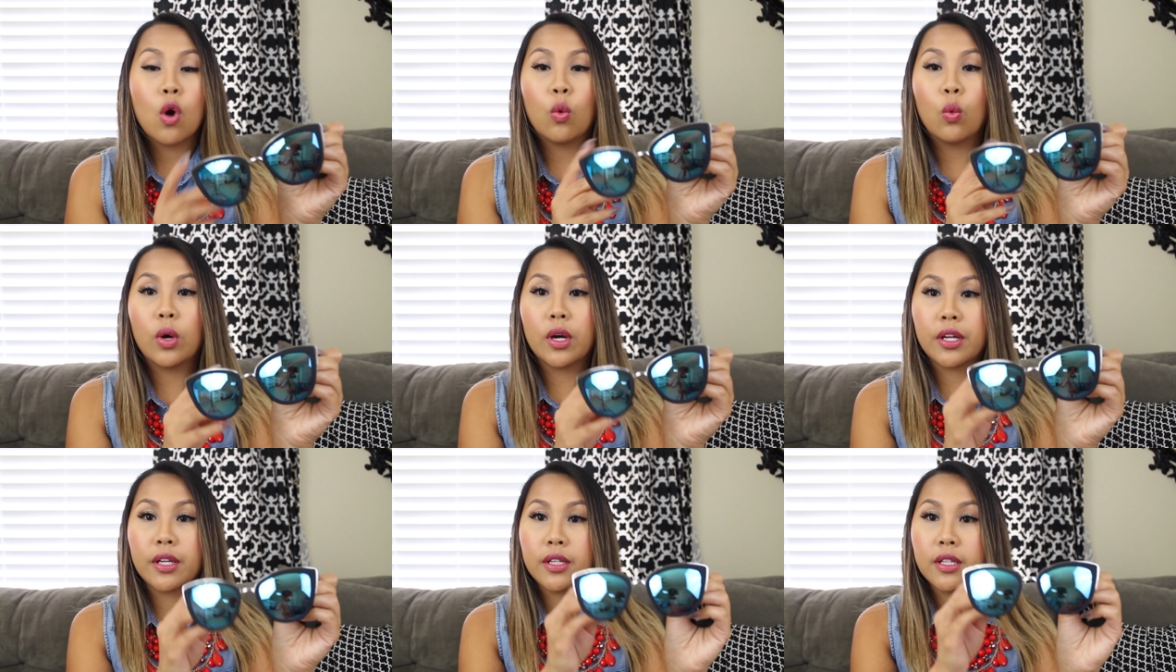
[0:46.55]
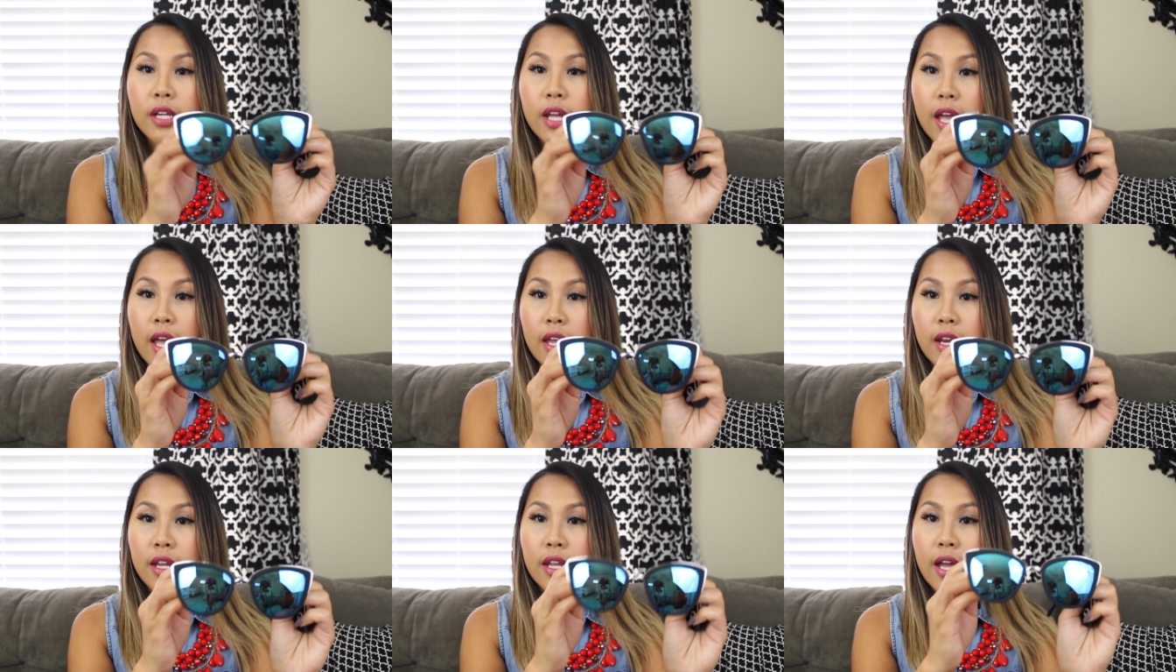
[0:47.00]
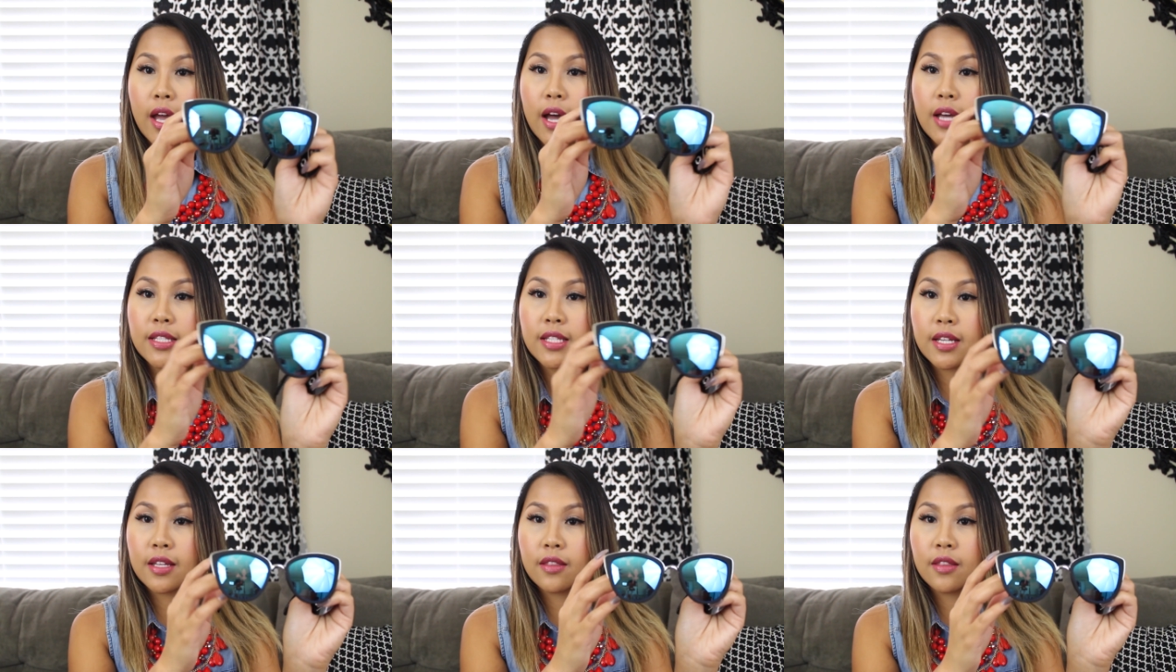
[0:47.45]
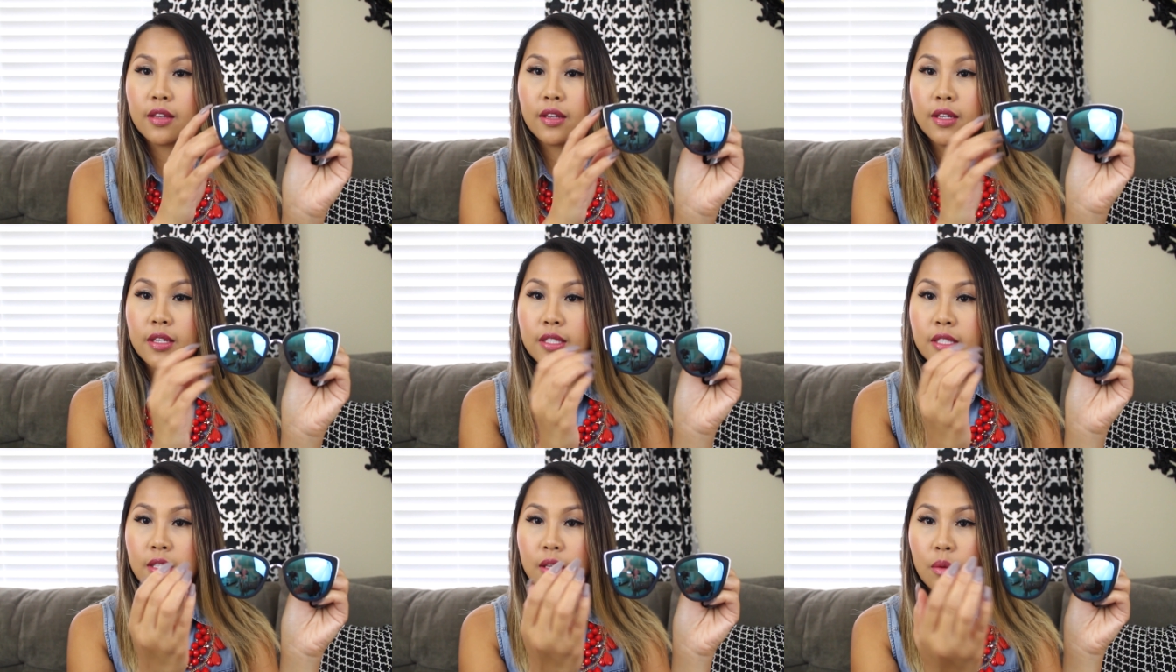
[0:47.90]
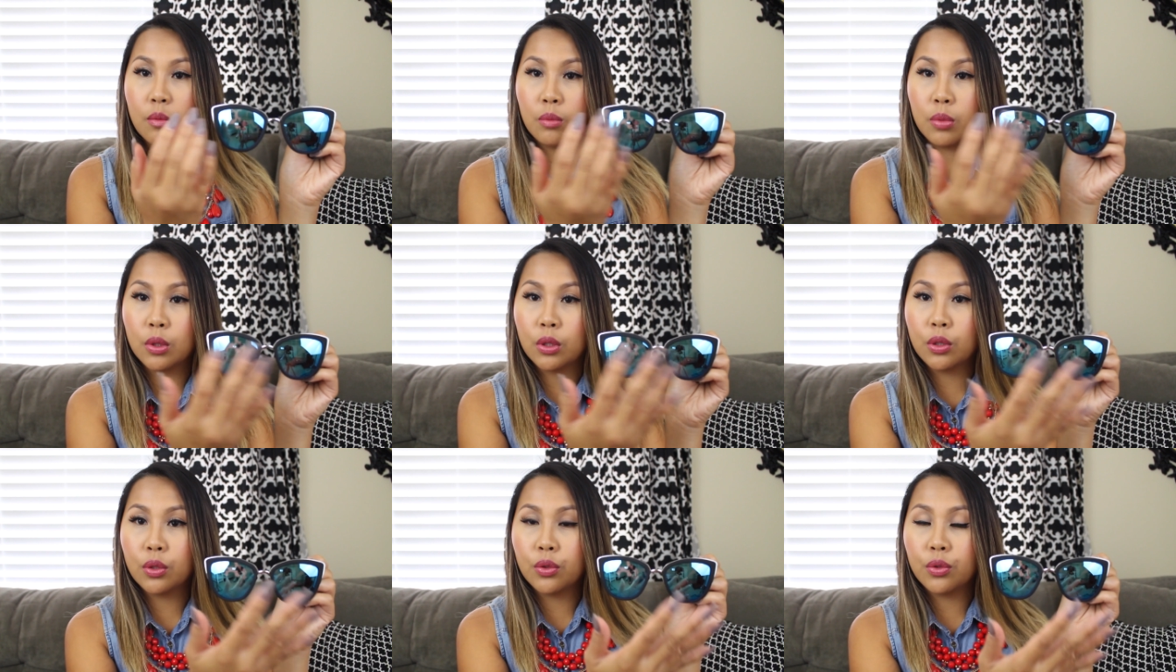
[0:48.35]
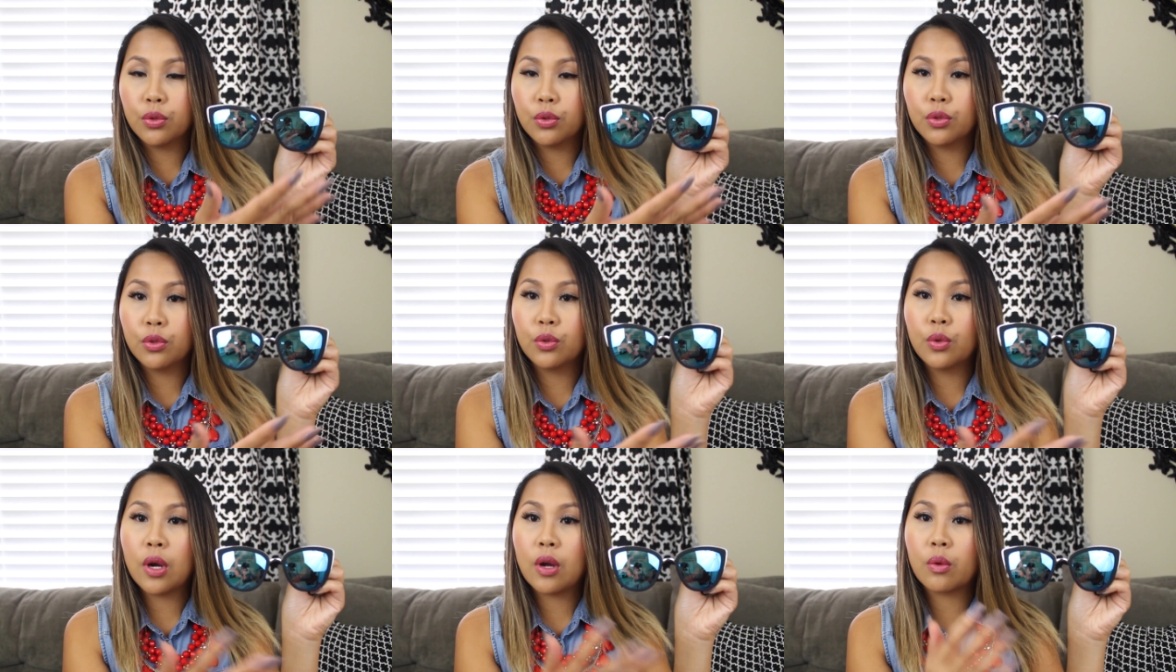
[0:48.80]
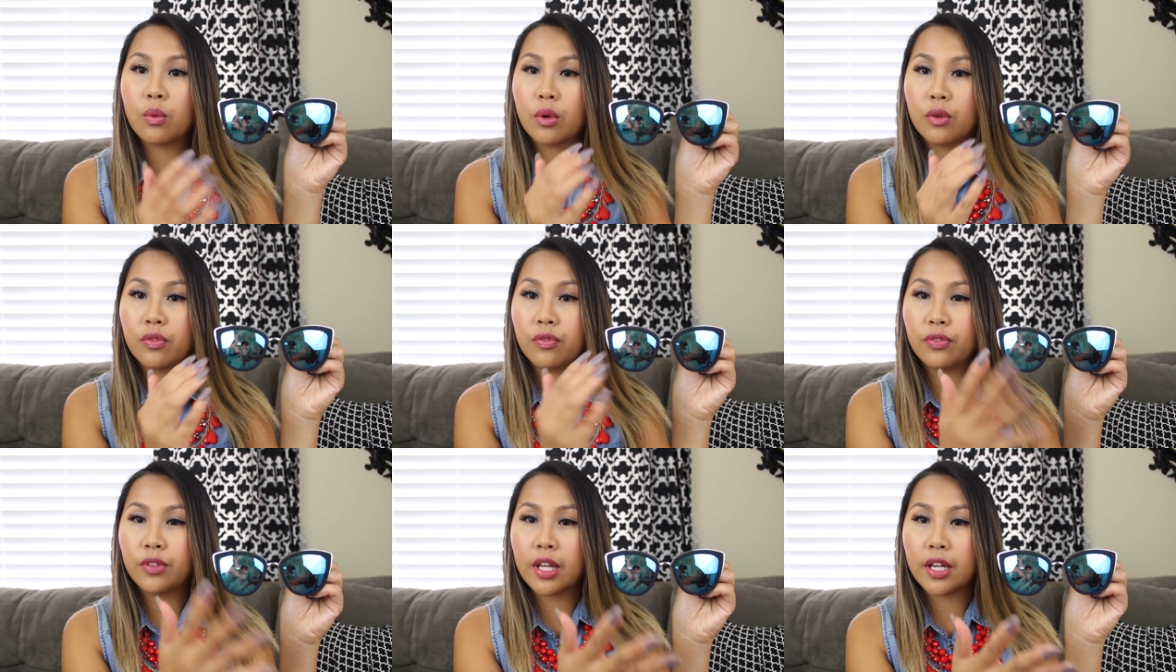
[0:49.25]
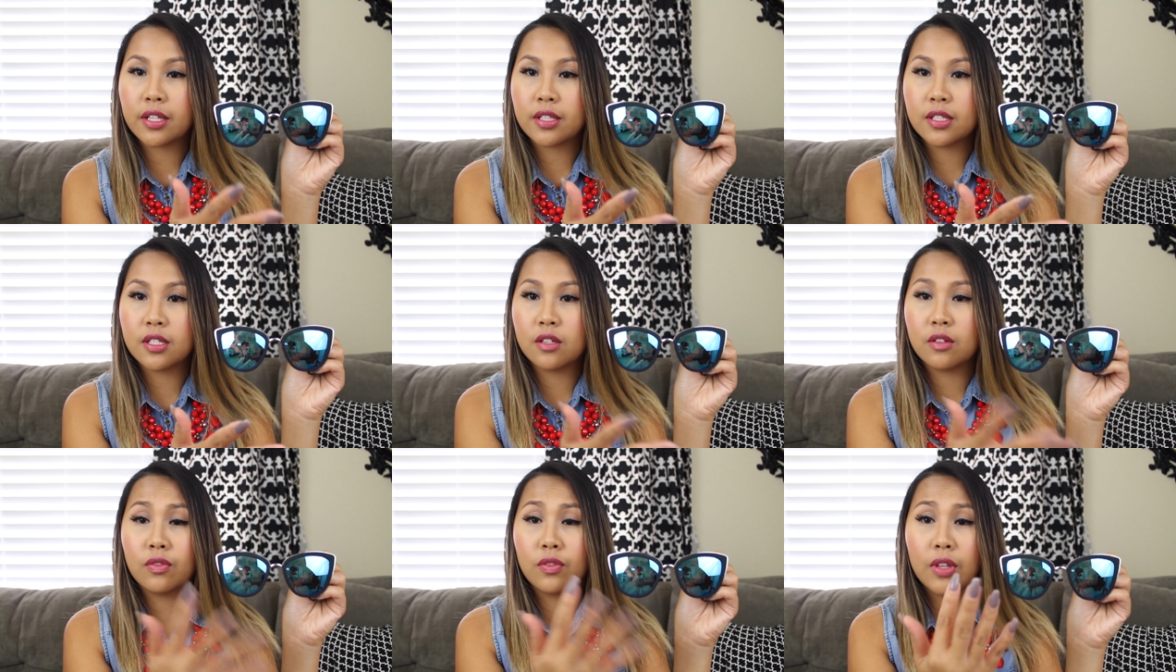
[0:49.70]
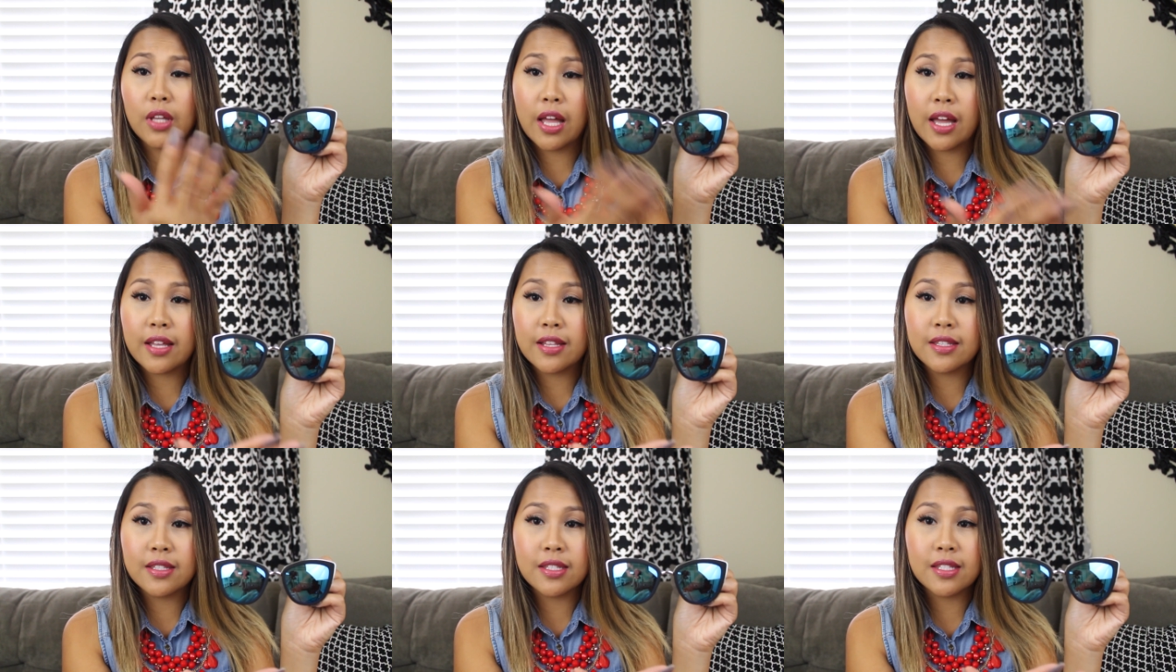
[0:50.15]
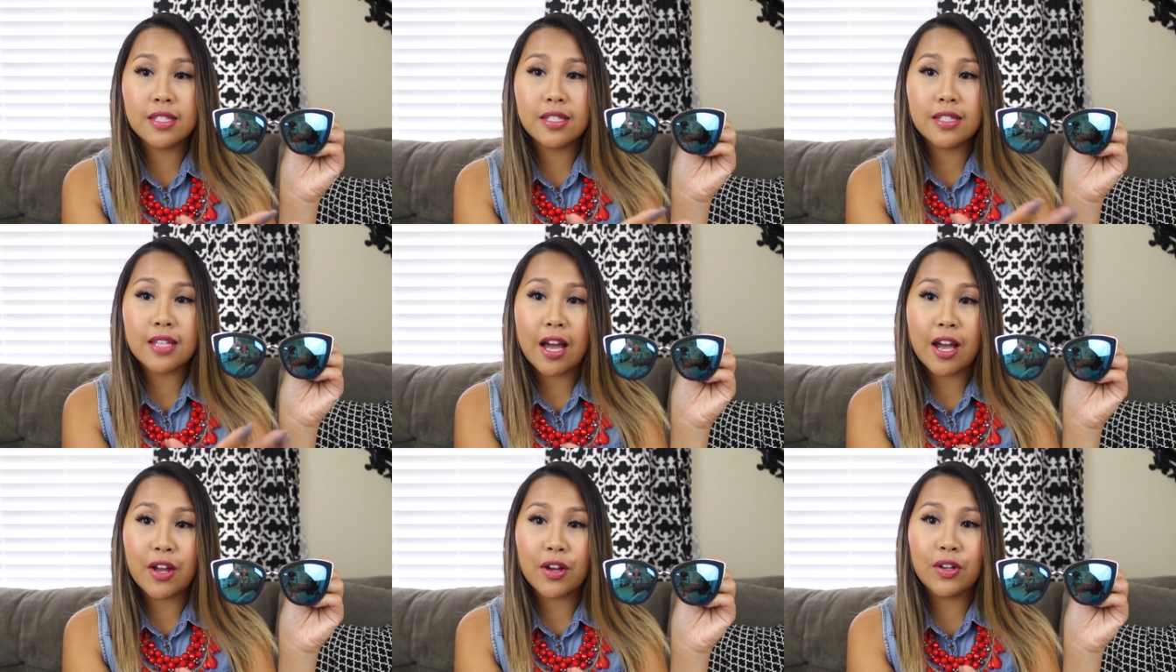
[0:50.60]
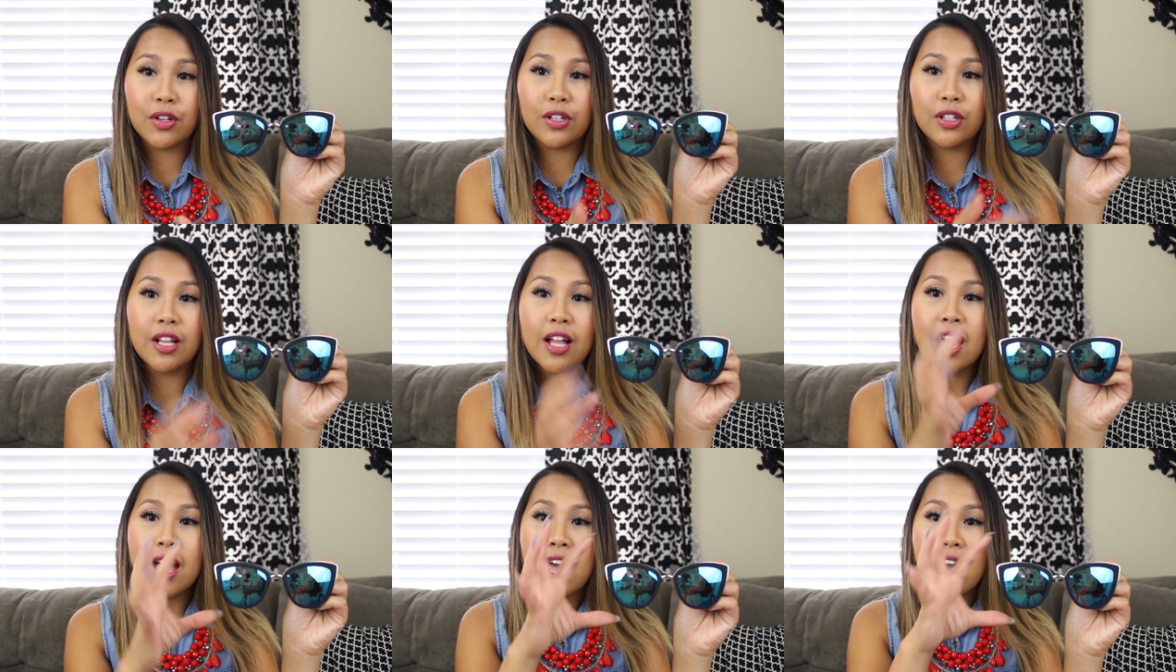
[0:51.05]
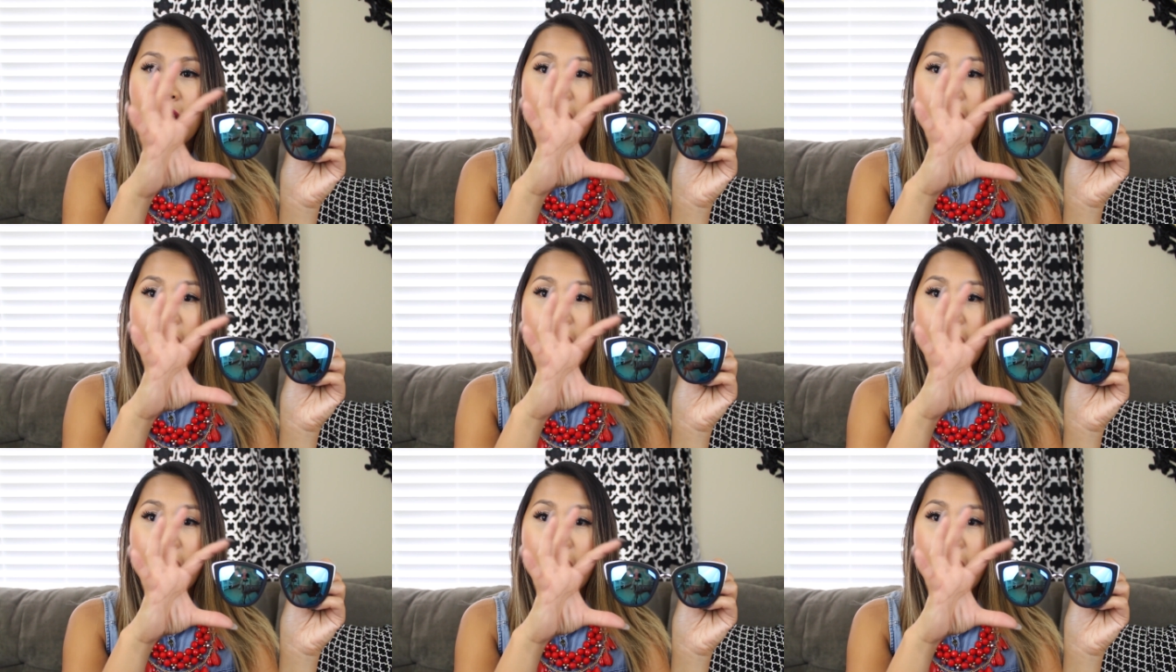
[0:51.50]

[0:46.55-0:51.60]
one, and it has like this blue reflective lens style.